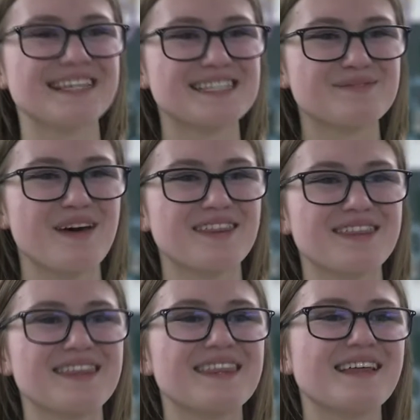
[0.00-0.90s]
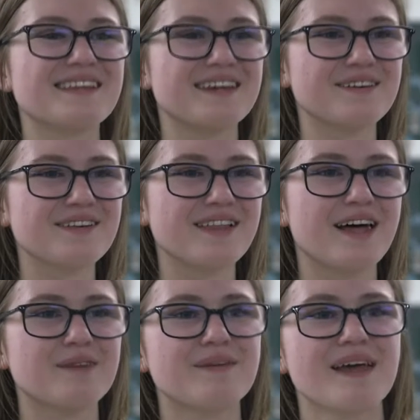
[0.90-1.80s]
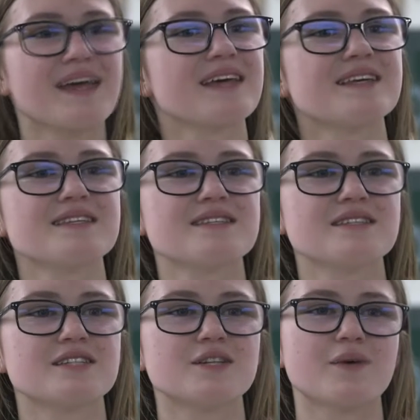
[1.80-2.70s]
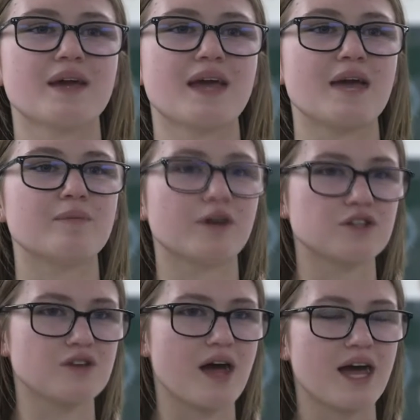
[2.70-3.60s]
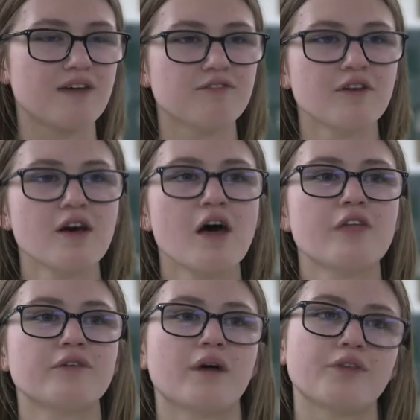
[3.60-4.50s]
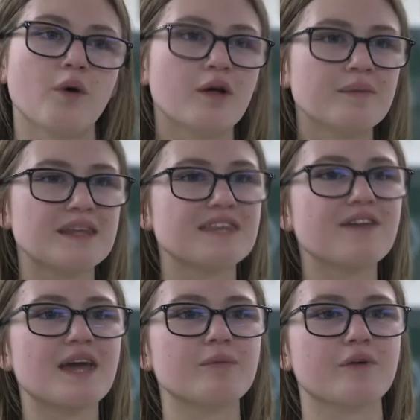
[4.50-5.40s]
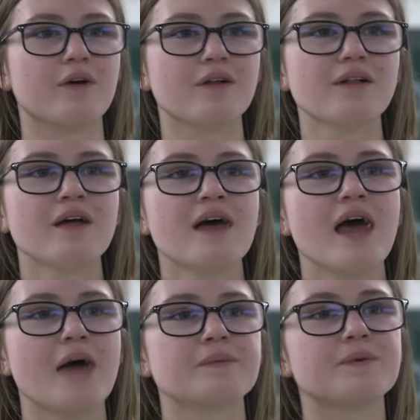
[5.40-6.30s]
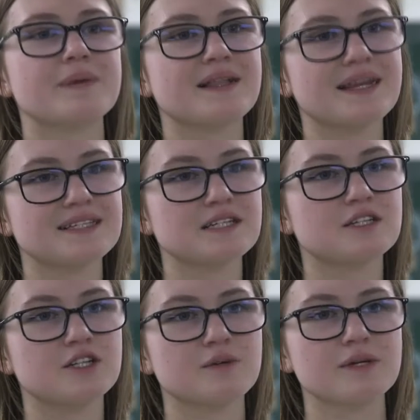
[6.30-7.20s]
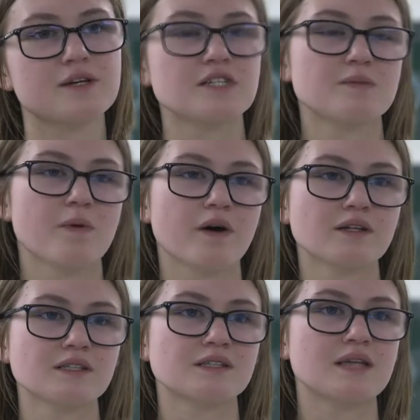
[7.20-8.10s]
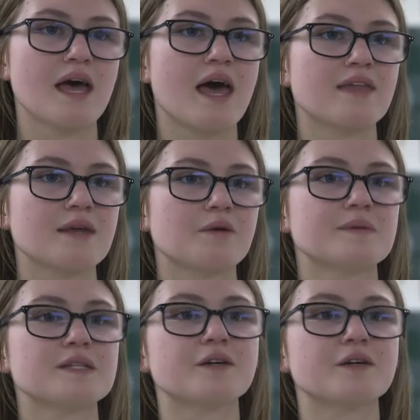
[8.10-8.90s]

this month the Leo Club is doing a book drive throughout the whole month of April, and we will be collecting new or used books, and they will be